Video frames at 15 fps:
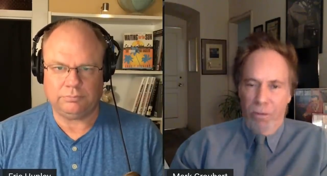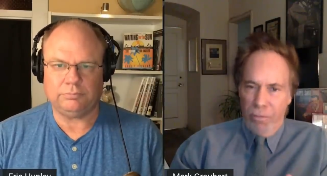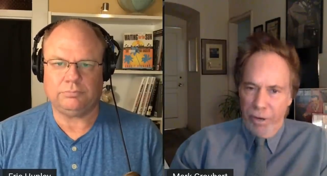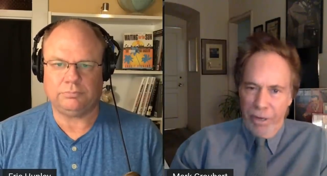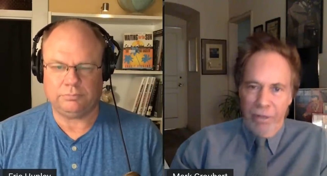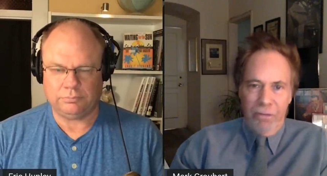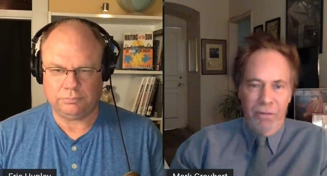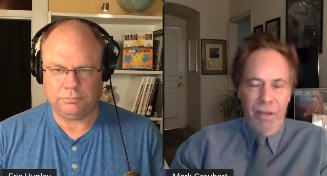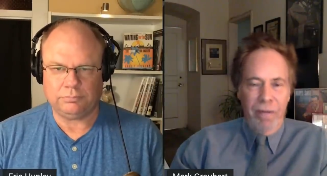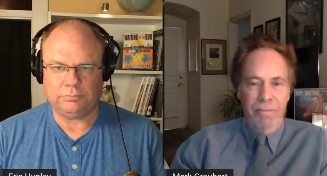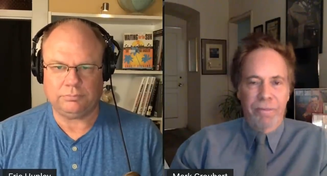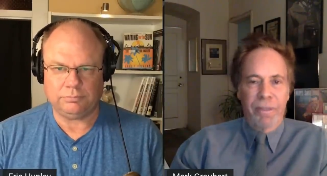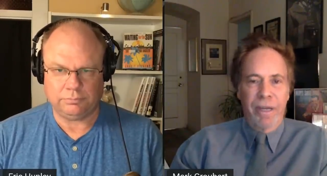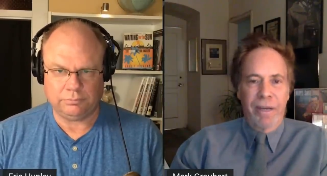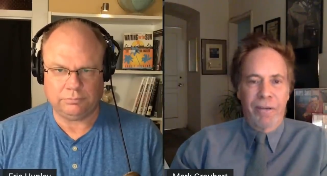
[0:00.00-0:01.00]
Speaker 1: three of the same
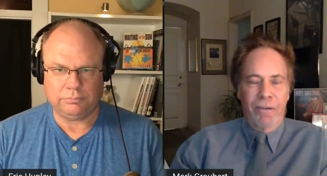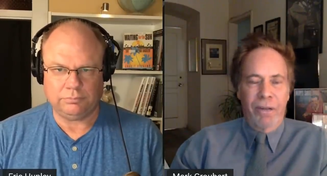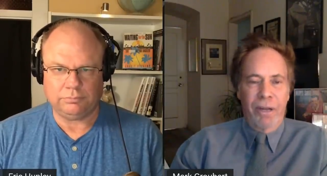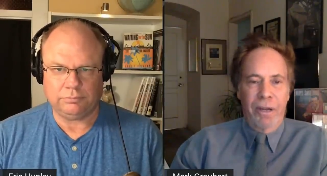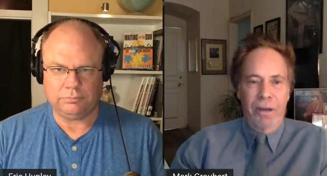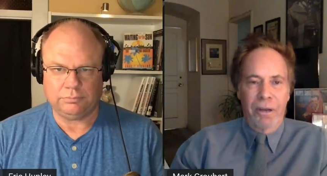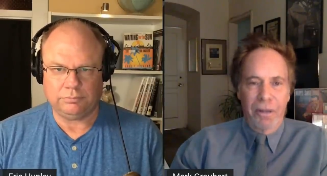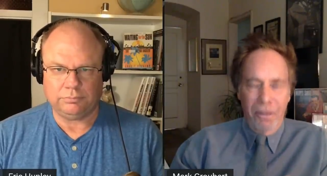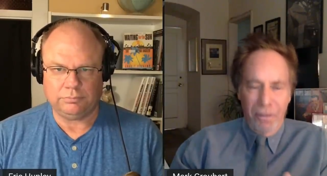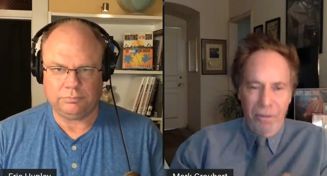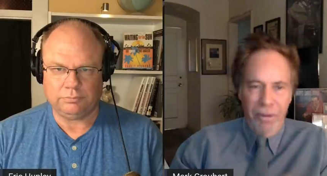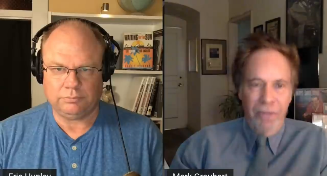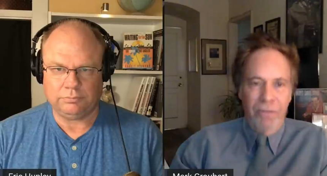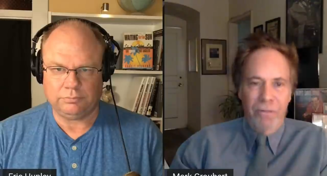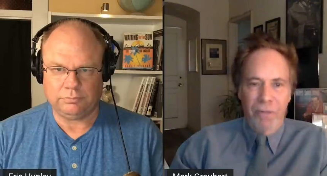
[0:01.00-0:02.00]
flashlight,
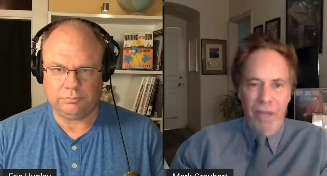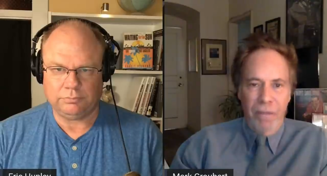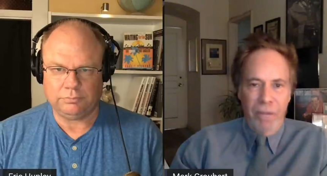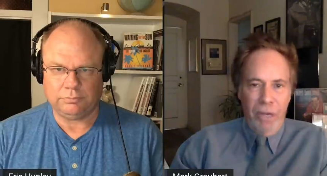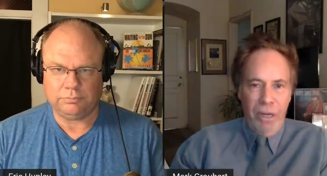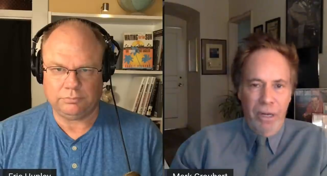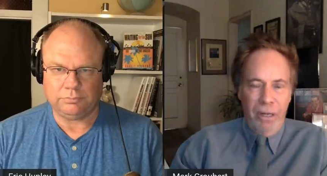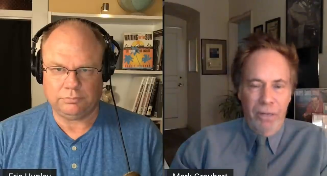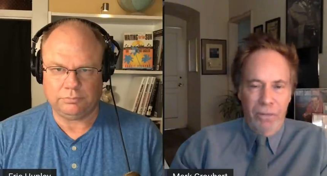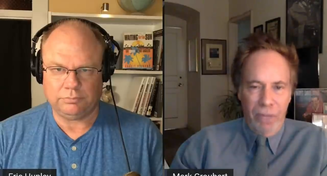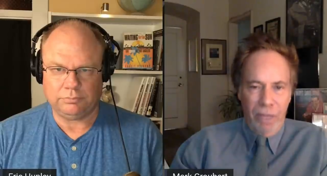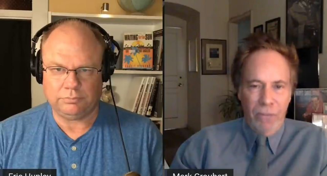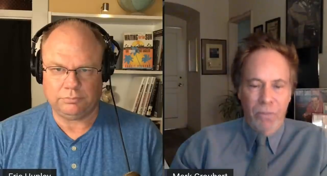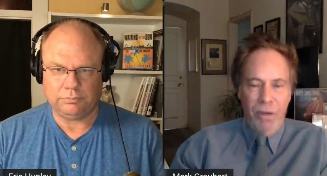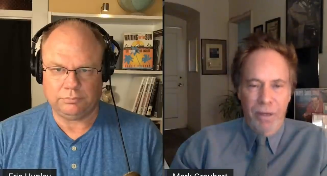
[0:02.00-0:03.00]
three of the same guns.
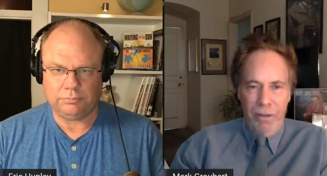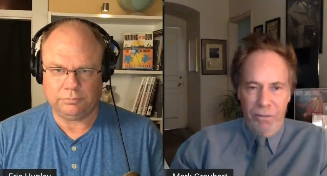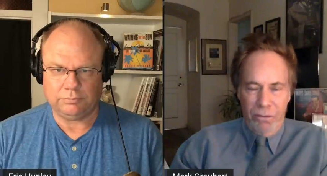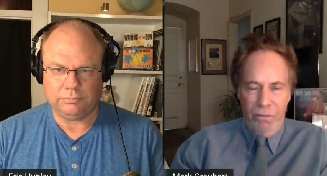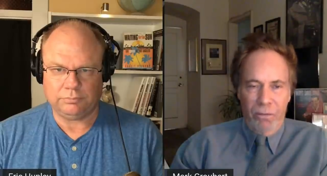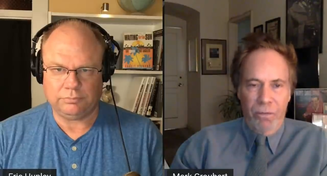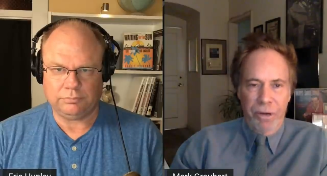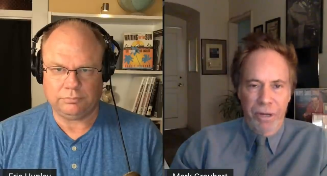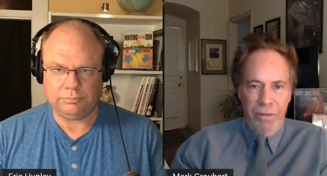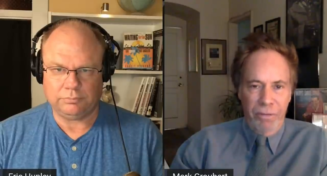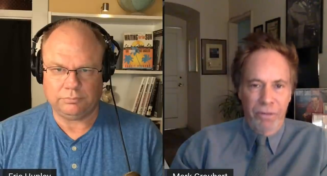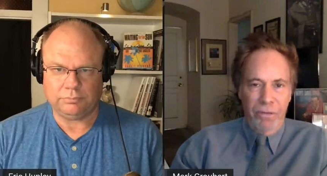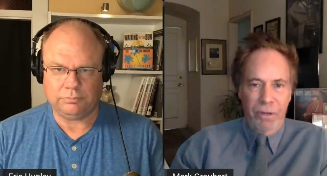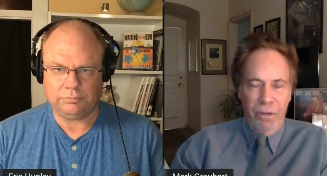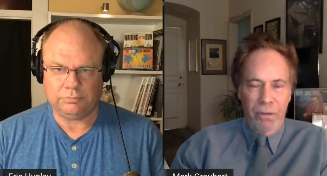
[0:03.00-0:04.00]
That's why there's three of
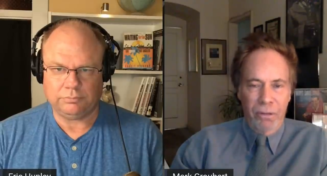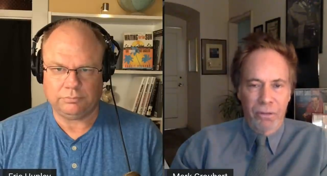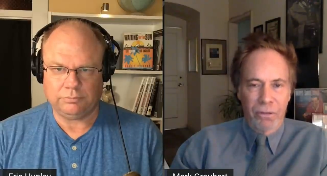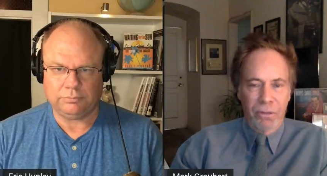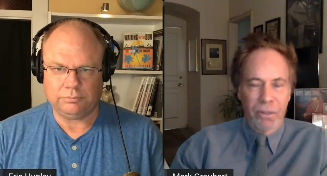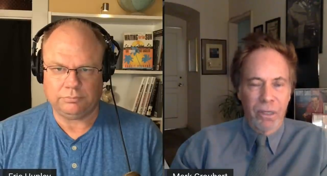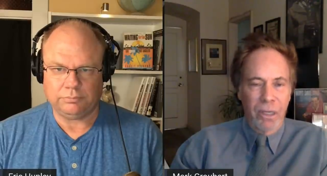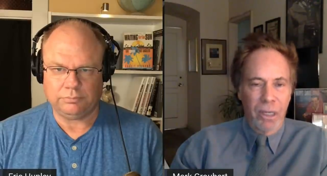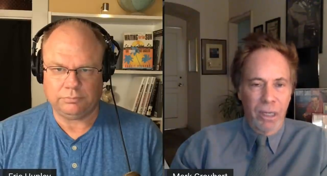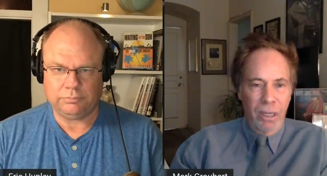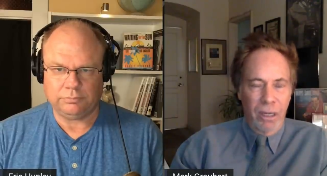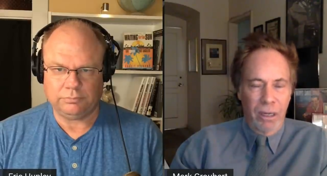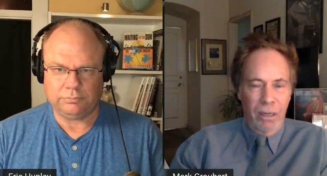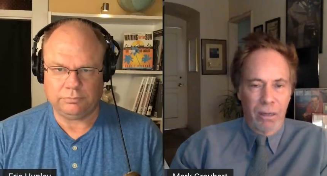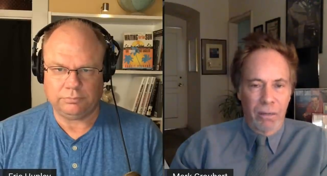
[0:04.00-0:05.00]
these Colts,
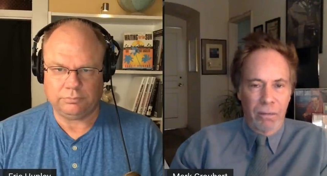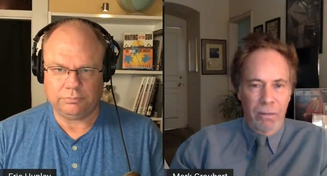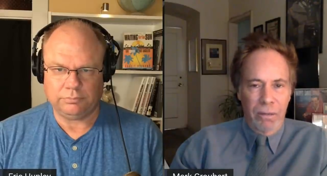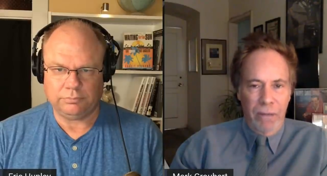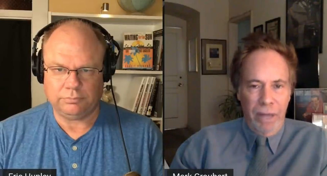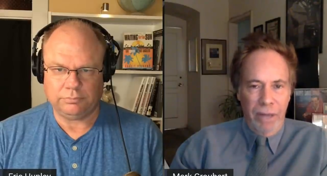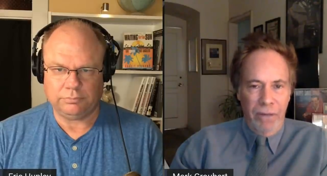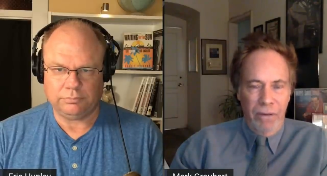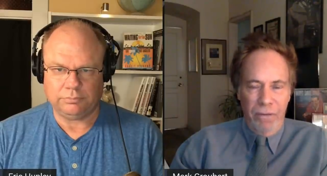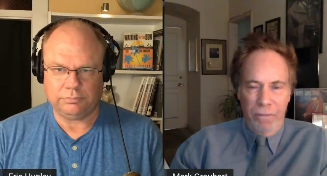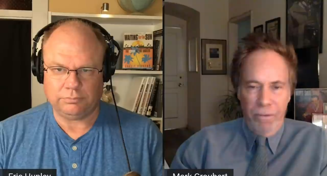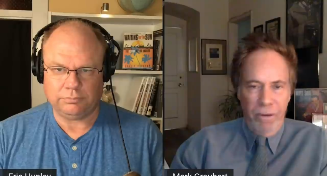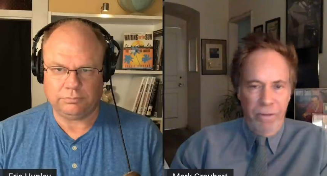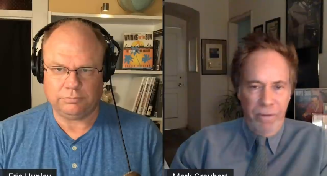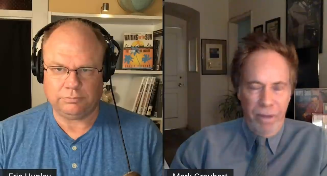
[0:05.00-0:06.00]
uh,
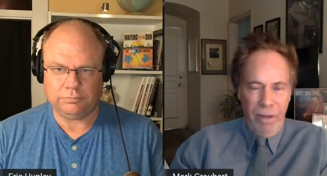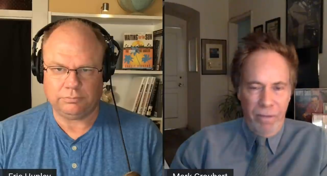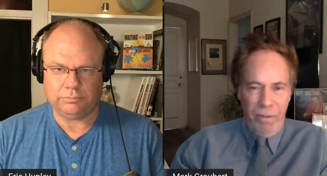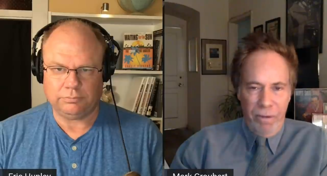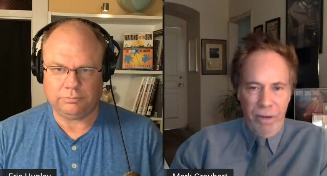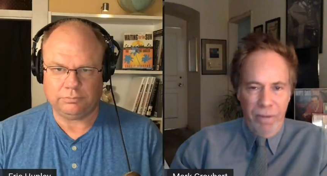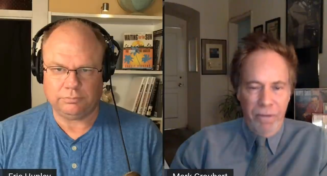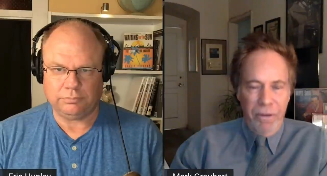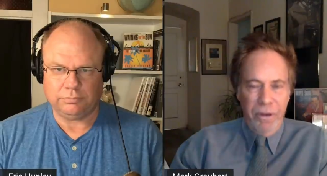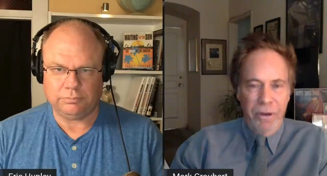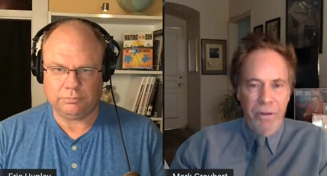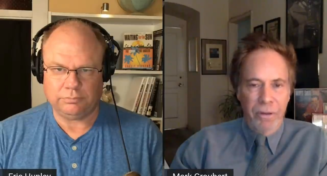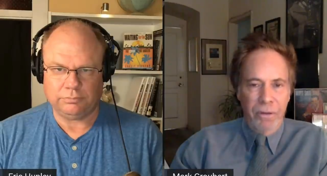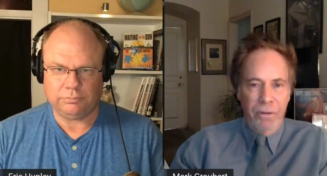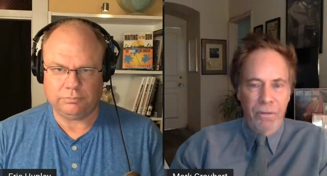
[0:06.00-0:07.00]
1845 or whatever
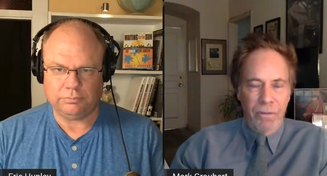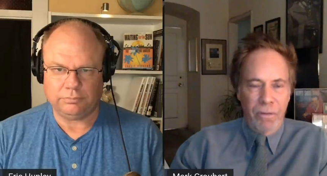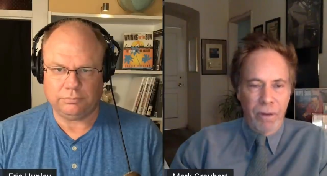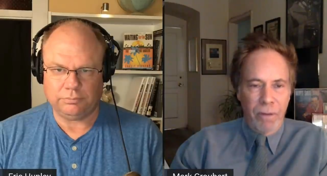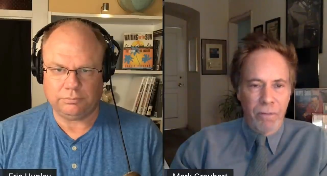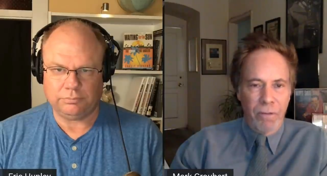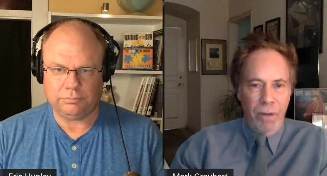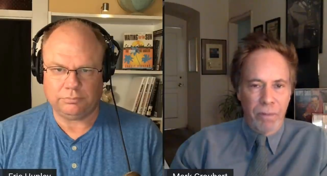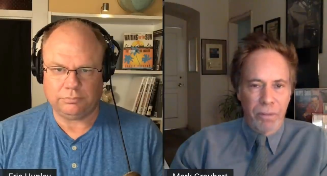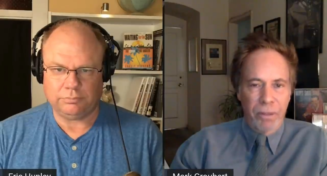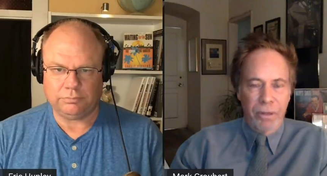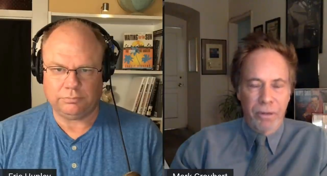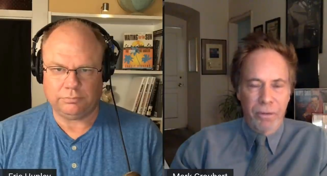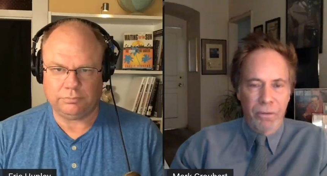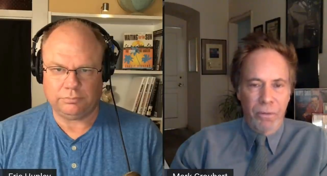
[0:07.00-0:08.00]
year these re
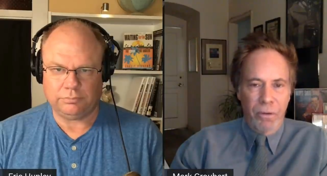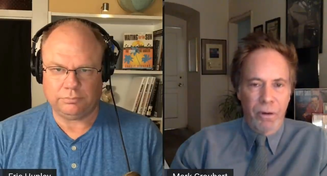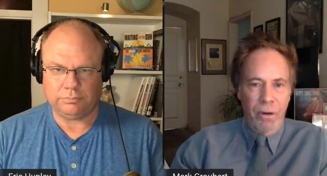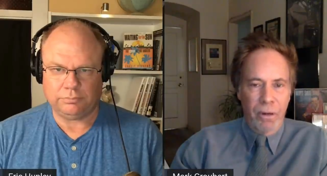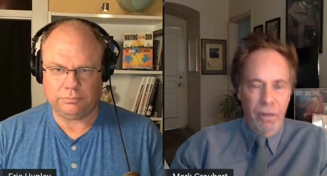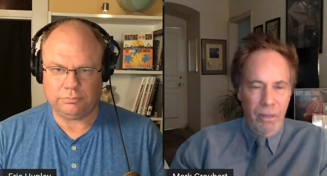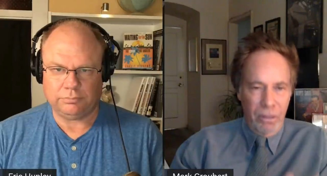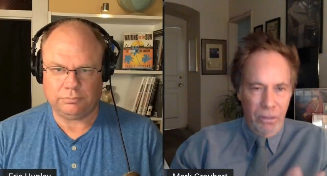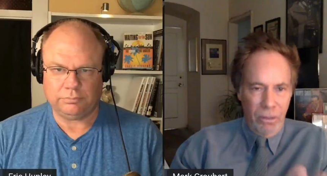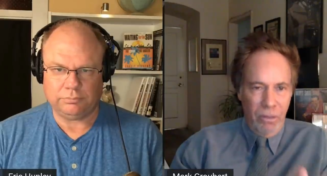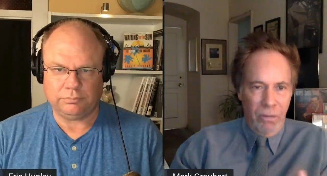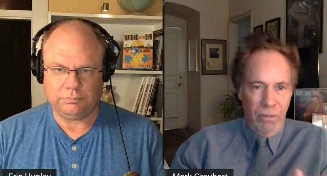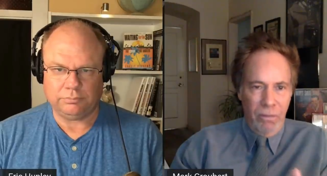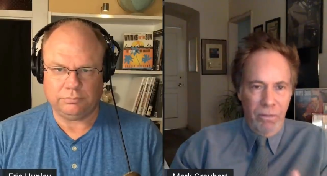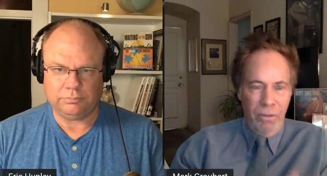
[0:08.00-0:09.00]
replicas were.
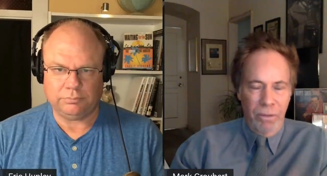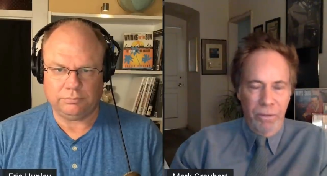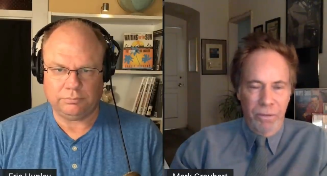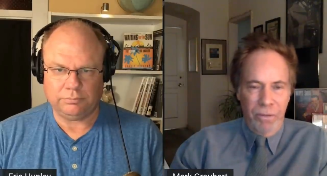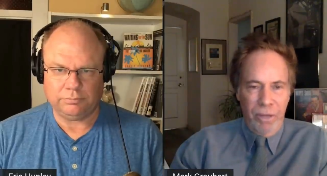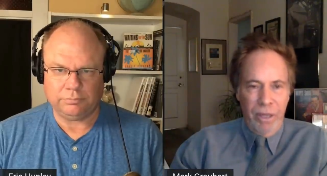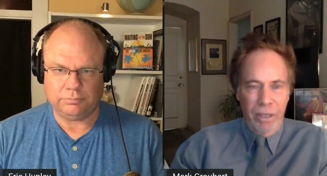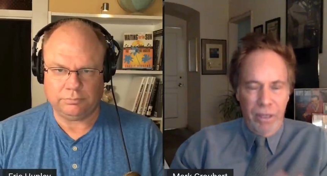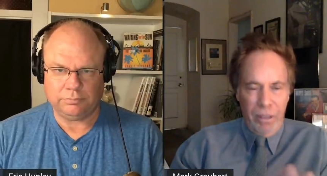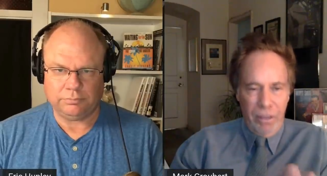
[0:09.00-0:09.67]
So you were saying